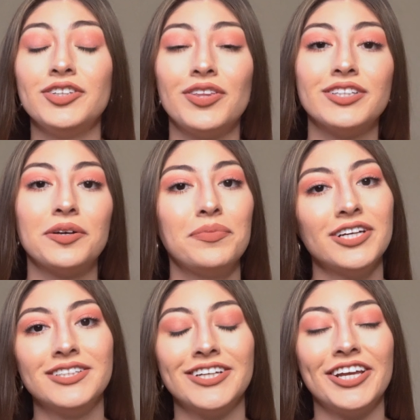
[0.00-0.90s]
so this
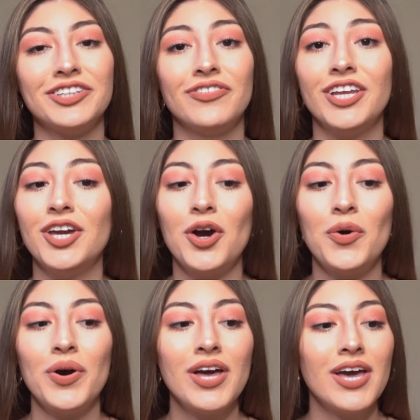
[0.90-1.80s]
completes today's
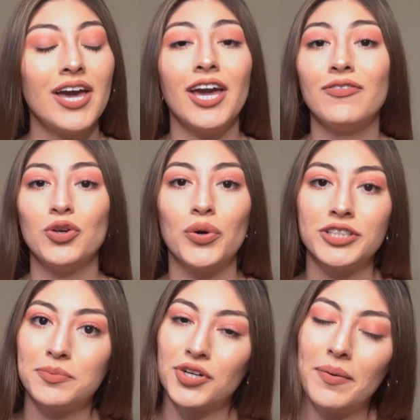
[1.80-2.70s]
video. If you are
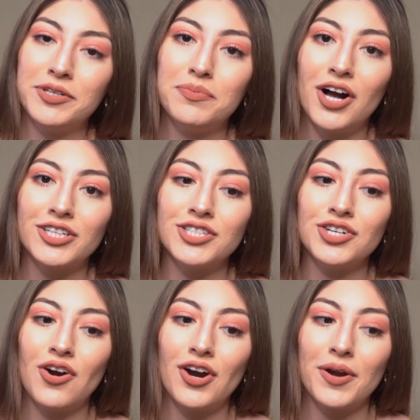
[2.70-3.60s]
subscribed to
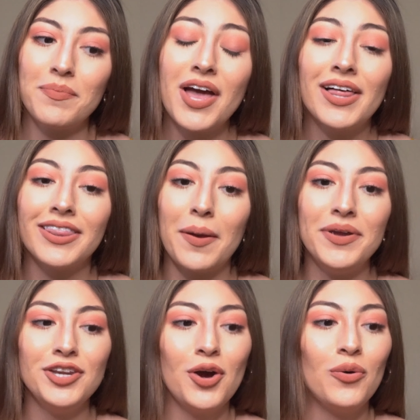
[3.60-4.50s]
Boxycharm, let
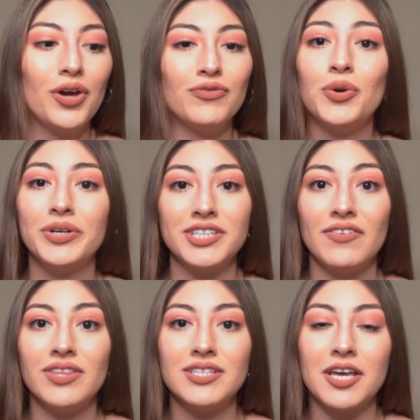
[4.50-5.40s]
me know if you
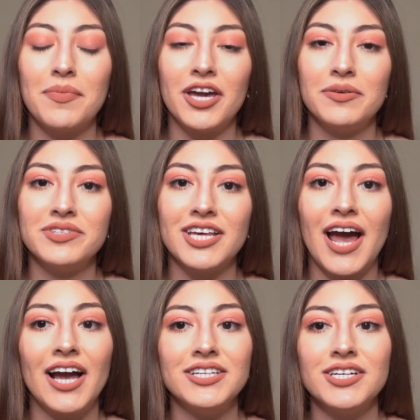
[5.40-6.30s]
received the same items
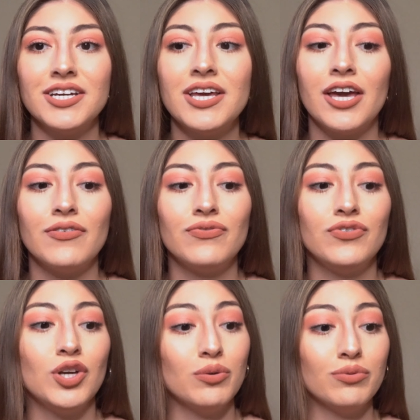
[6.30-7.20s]
that I did. If
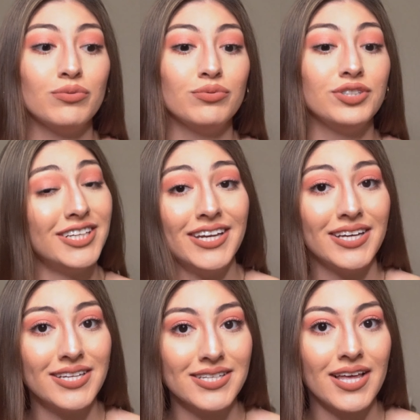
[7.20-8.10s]
you
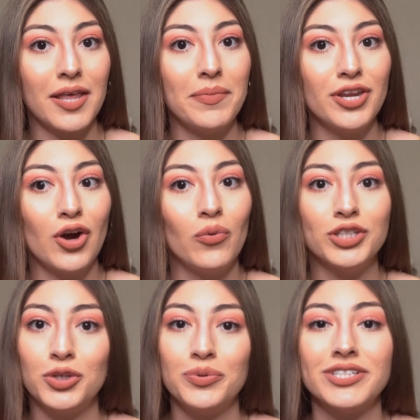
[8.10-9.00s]
didn't, let me know
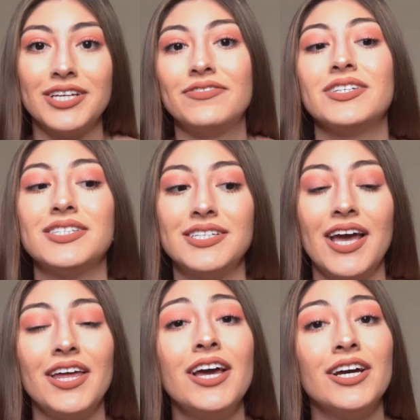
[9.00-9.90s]
what you received
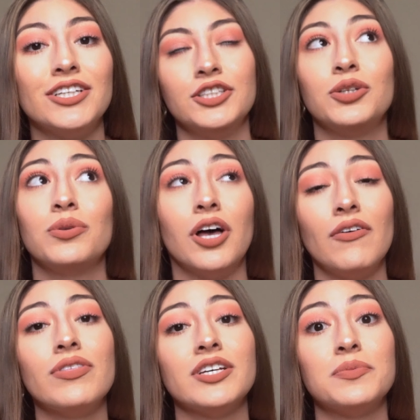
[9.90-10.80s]
instead. Did you
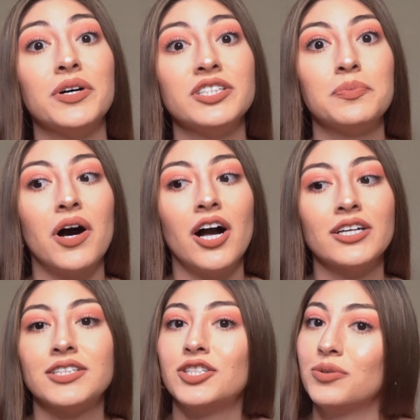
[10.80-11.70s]
love this month's
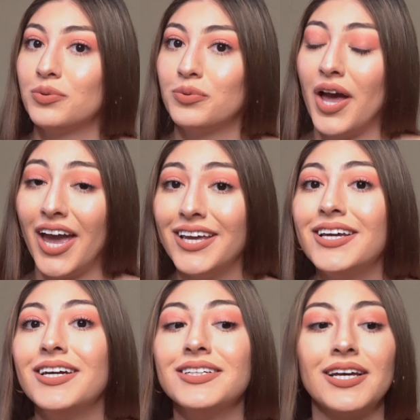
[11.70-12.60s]
box? Did you hate
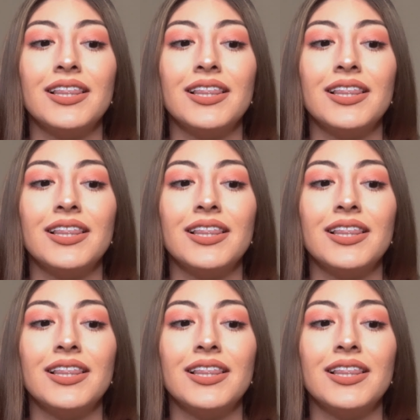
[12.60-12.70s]
it?